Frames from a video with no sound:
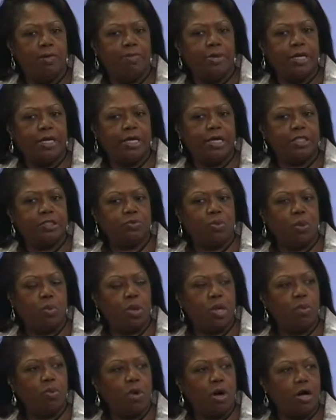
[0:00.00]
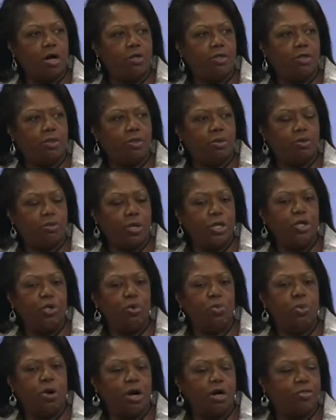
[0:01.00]
Because when
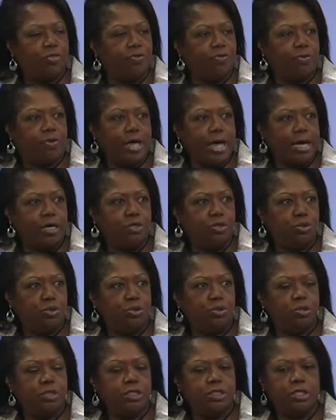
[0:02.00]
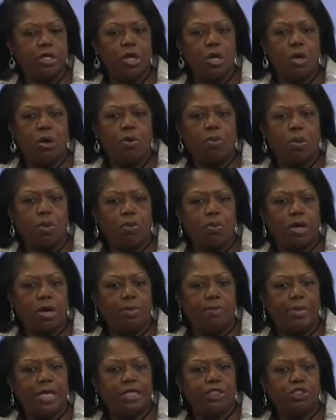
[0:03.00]
you walk through our doors, we want
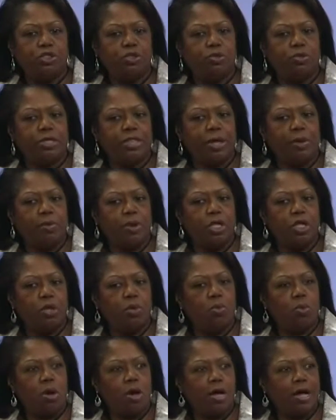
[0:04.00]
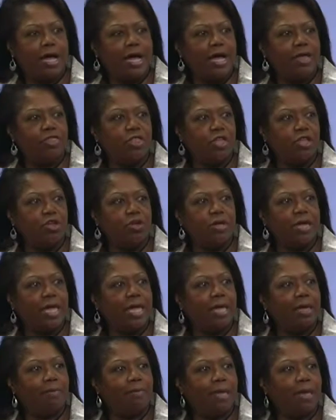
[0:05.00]
to make sure that when you walk out, that you
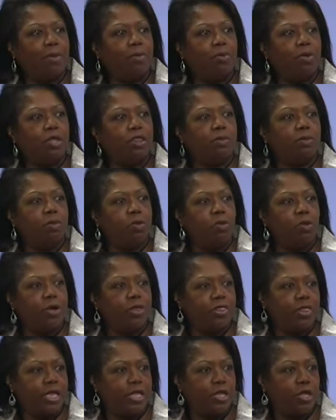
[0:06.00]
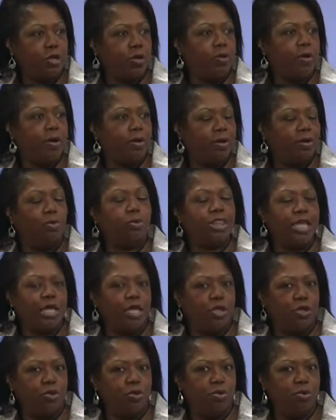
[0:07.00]
came in with more than you,
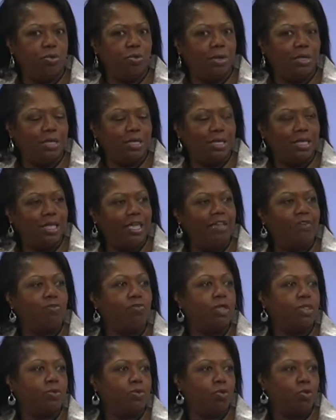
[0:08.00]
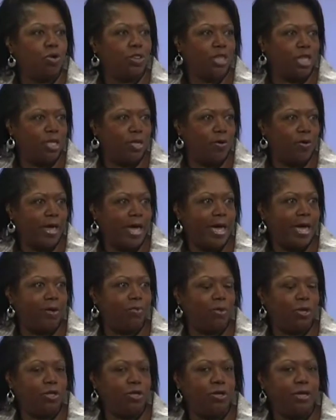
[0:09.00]
that you leave with more than you had
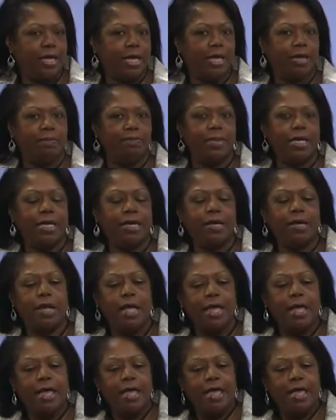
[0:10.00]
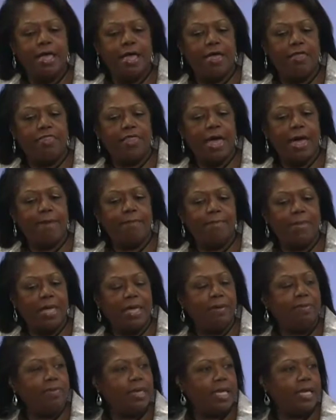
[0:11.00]
when you came in. And that
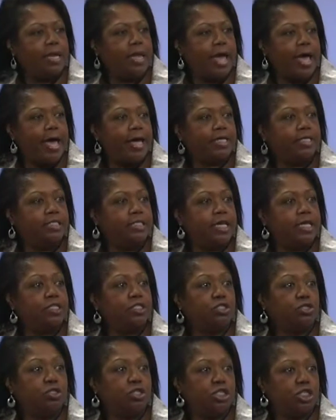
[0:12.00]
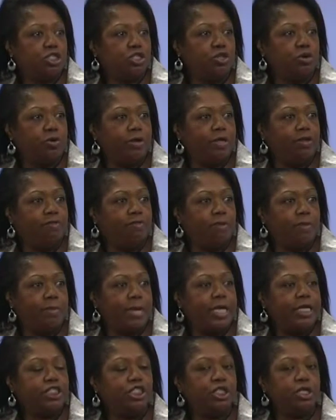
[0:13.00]
may mean access to additional
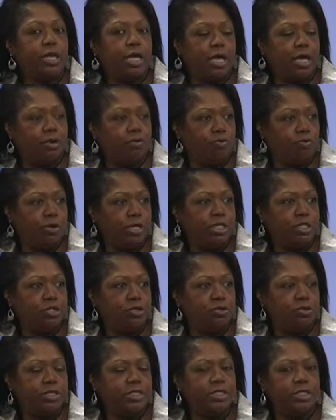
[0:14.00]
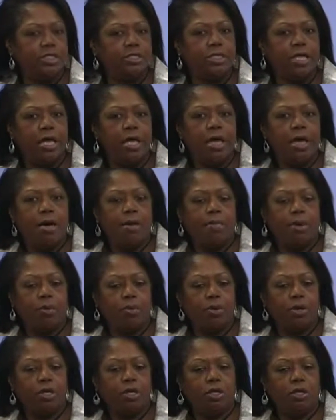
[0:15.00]
information and resources. But
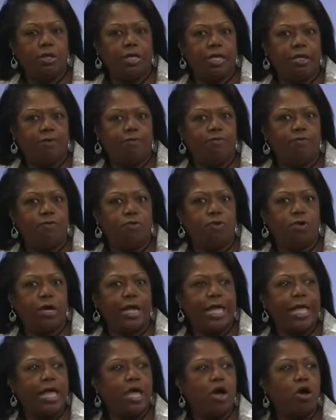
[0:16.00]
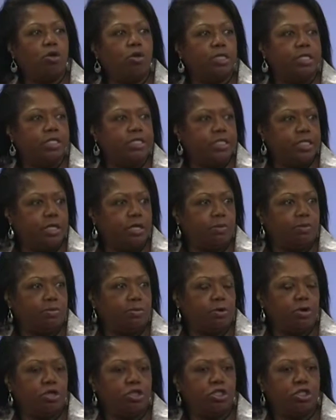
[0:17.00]
we're looking for a holistic
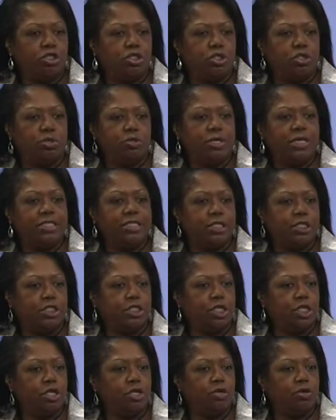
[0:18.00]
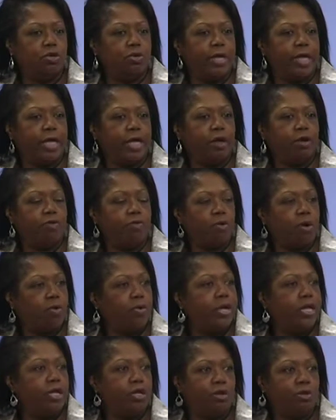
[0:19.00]
approach to assisting you in
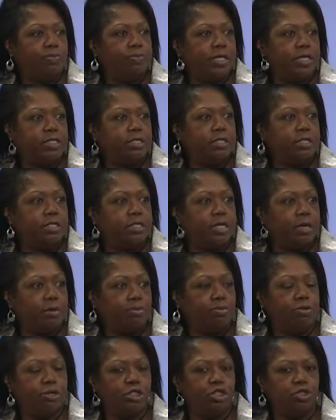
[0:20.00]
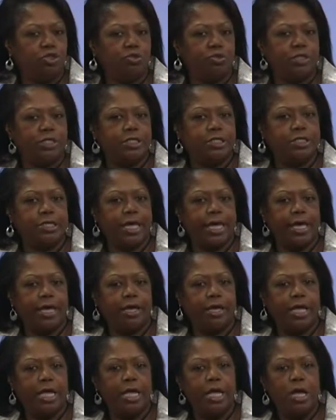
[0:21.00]
growing your business in Prince George's
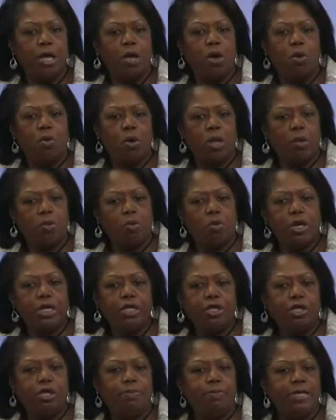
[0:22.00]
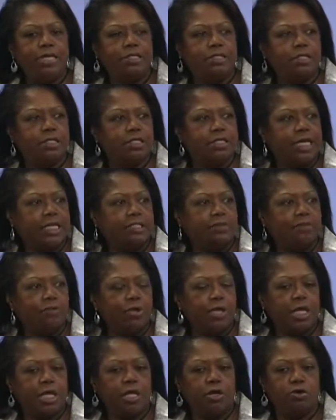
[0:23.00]
County. We want you to be
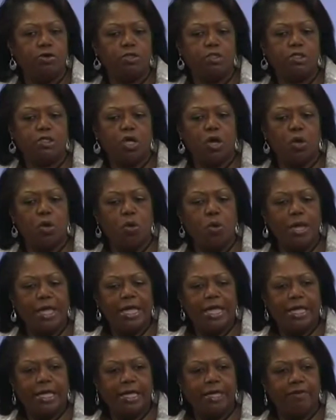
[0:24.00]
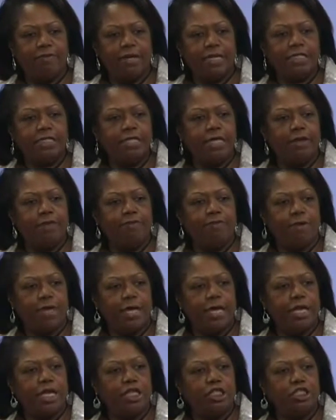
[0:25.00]
successful here, so give us the
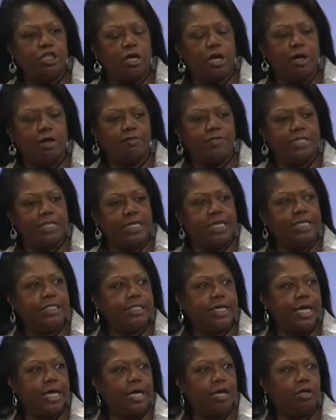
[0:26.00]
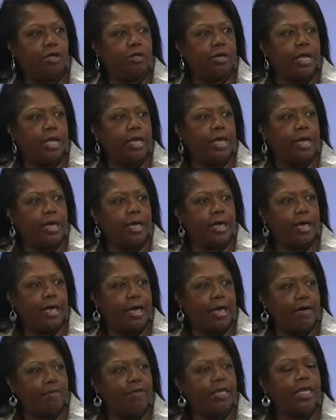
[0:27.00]
advantage of sitting down,
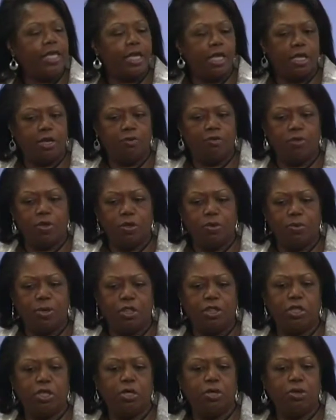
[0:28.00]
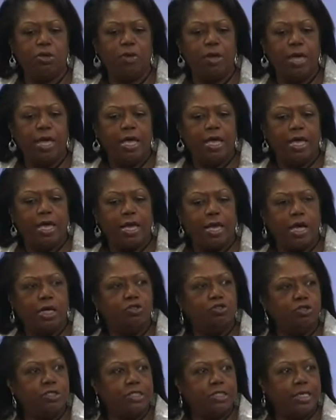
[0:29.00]
having an interview with you, and
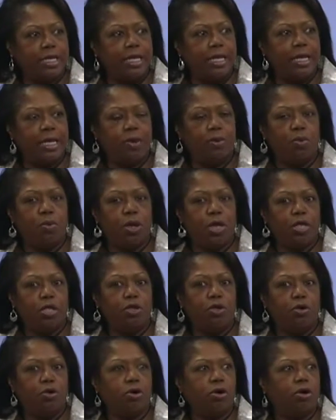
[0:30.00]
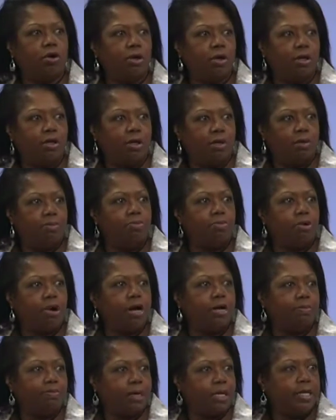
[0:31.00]
understanding what your
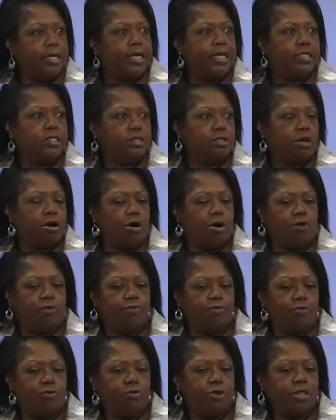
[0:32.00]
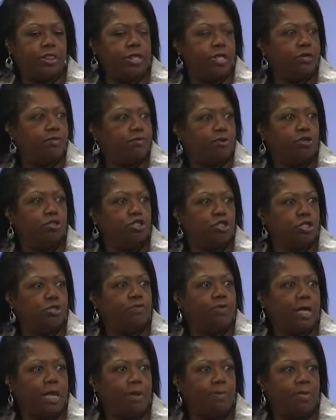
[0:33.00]
broad plans are for the future
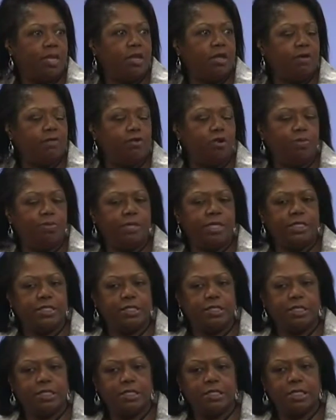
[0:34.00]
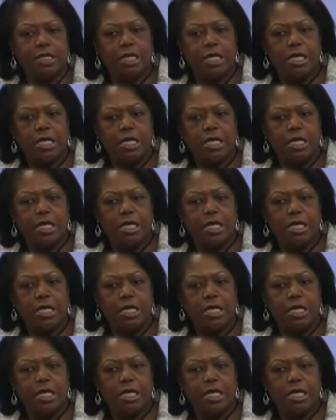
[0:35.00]
development of your business.